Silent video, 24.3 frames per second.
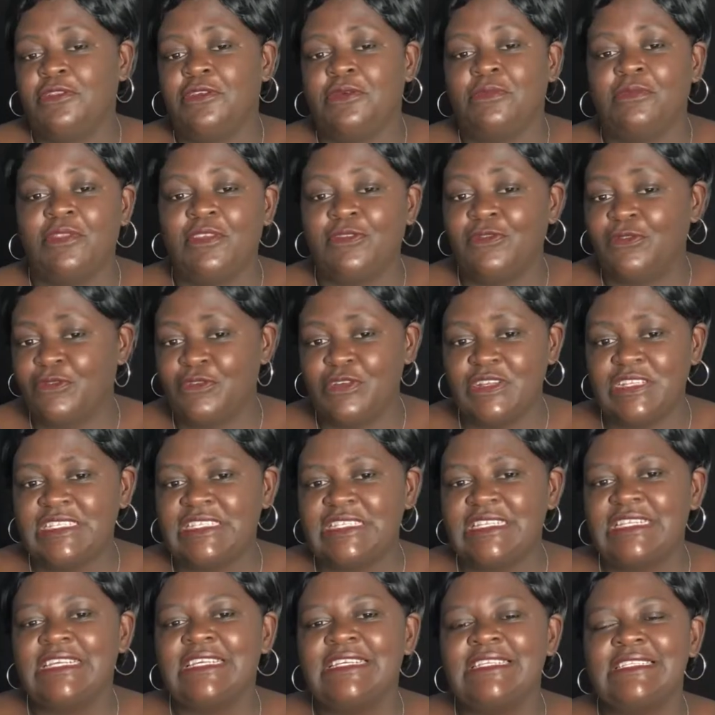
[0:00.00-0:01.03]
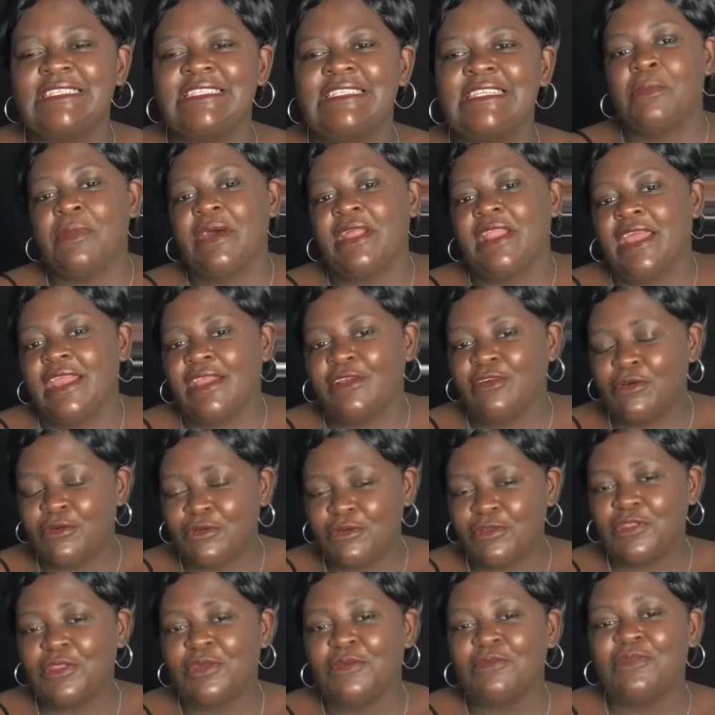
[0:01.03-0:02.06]
them the voiceless, but I
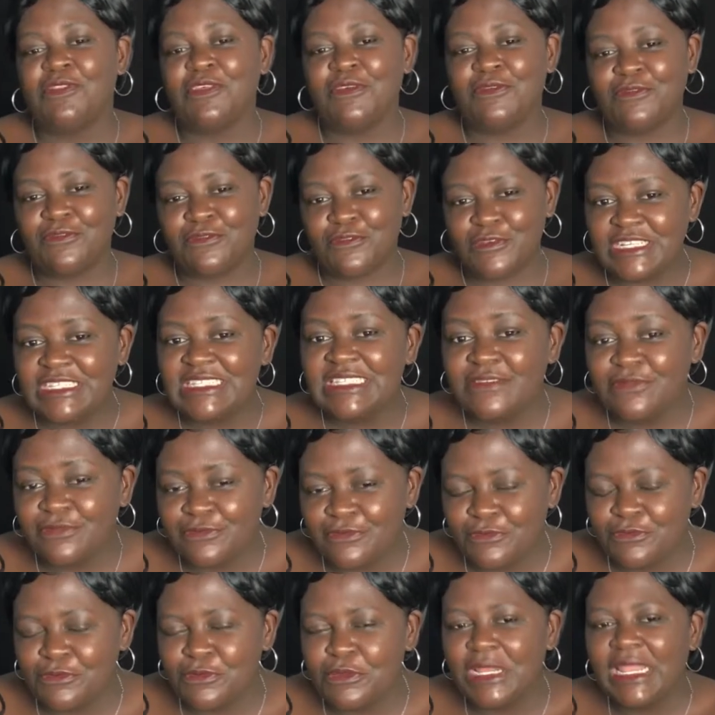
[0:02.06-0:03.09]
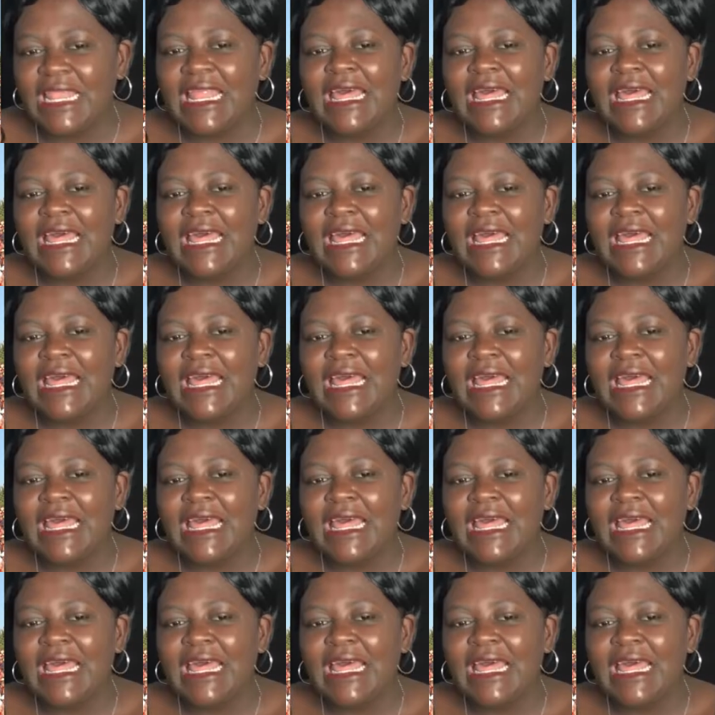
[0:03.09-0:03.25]
call them the voiceful.